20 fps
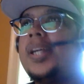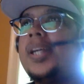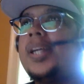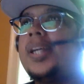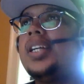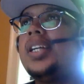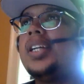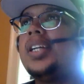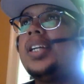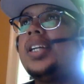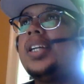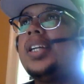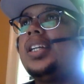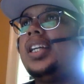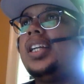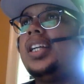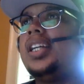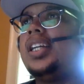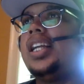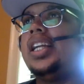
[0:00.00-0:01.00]
around the same
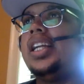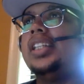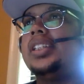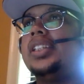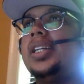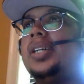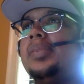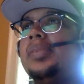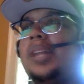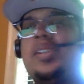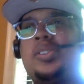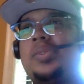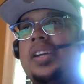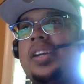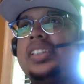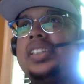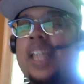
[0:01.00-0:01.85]
time me and JD met,